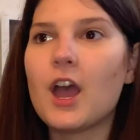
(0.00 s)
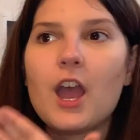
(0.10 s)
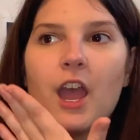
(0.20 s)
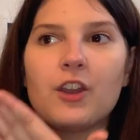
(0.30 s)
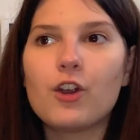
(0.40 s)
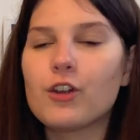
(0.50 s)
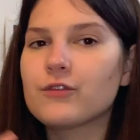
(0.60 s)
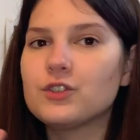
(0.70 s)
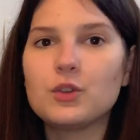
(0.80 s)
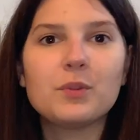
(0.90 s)
an
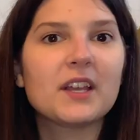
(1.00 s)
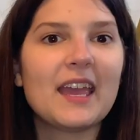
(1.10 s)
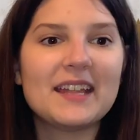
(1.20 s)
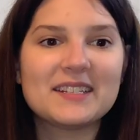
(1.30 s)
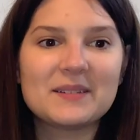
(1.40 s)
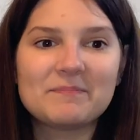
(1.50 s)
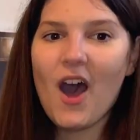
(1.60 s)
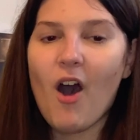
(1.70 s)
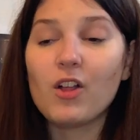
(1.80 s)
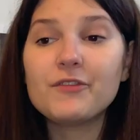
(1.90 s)
Earth duplicate.
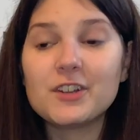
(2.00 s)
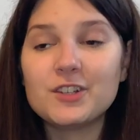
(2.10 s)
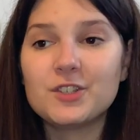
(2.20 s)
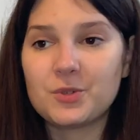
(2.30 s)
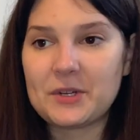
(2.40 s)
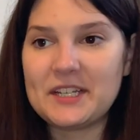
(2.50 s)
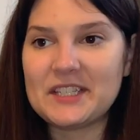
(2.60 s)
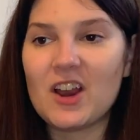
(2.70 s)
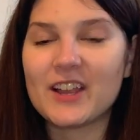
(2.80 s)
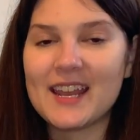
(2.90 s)
All of their stories
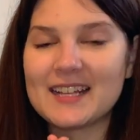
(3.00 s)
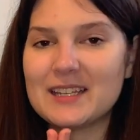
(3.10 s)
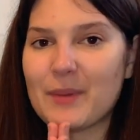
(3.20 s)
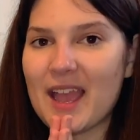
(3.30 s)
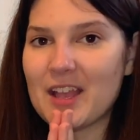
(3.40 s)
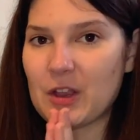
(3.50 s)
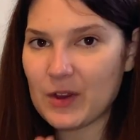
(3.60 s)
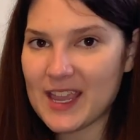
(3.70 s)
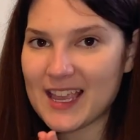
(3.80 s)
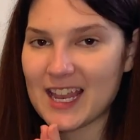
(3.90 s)
are connected by a
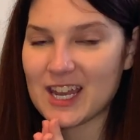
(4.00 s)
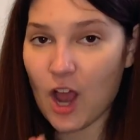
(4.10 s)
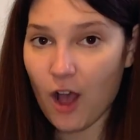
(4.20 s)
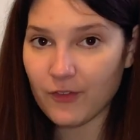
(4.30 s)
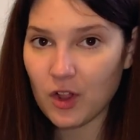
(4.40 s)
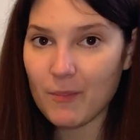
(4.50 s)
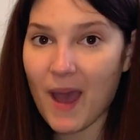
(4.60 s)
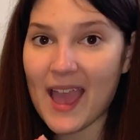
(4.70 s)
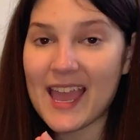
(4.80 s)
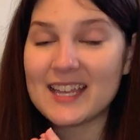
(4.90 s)
Greek novel
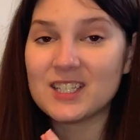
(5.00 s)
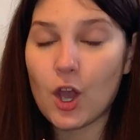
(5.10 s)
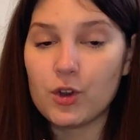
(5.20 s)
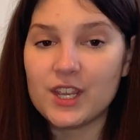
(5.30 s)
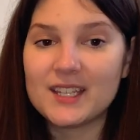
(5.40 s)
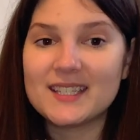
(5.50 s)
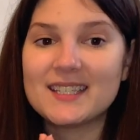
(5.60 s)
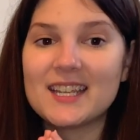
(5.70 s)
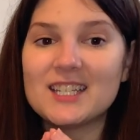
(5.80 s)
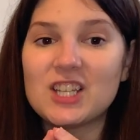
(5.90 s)
by
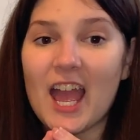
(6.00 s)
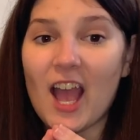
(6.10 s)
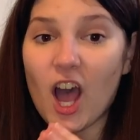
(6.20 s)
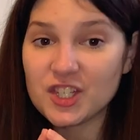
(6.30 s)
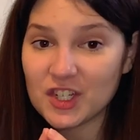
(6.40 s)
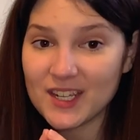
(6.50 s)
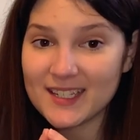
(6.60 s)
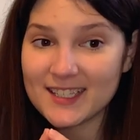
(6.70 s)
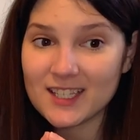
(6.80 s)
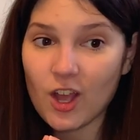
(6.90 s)
Antonius
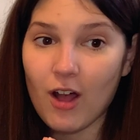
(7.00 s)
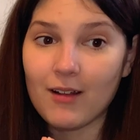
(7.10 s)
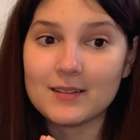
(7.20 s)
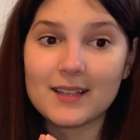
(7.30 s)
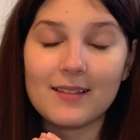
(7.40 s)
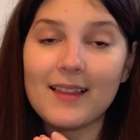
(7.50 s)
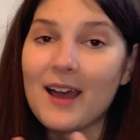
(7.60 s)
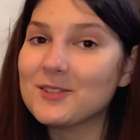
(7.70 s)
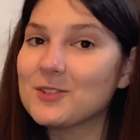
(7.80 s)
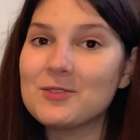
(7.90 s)
Diogenes called
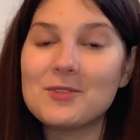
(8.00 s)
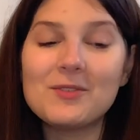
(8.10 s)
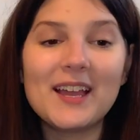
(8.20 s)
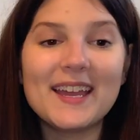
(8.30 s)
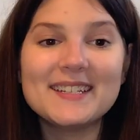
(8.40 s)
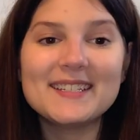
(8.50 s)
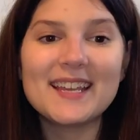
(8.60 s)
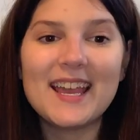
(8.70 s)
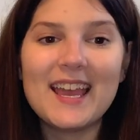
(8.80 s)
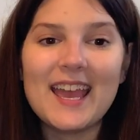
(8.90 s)
Cloud Cuckoo Land.
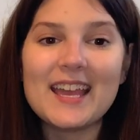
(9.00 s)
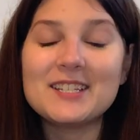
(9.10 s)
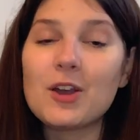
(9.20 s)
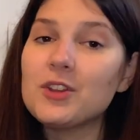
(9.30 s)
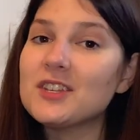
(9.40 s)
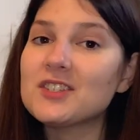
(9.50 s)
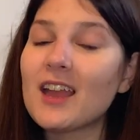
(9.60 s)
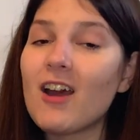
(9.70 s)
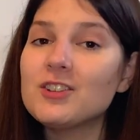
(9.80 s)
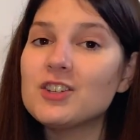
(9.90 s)
Antonius
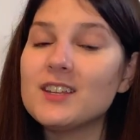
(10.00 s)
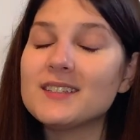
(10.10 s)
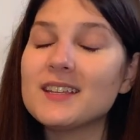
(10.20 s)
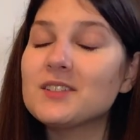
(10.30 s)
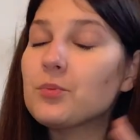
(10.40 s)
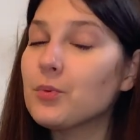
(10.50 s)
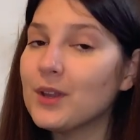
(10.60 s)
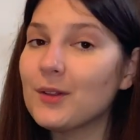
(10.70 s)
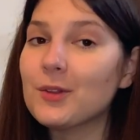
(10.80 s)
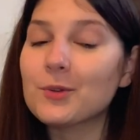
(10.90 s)
Diogenes is a
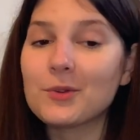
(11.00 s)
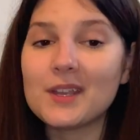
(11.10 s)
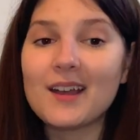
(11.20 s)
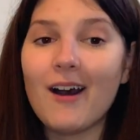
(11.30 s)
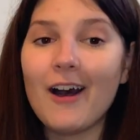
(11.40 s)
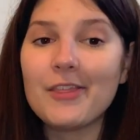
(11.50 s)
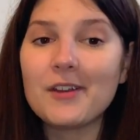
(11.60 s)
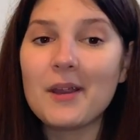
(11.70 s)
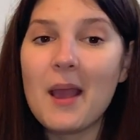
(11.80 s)
real Greek author.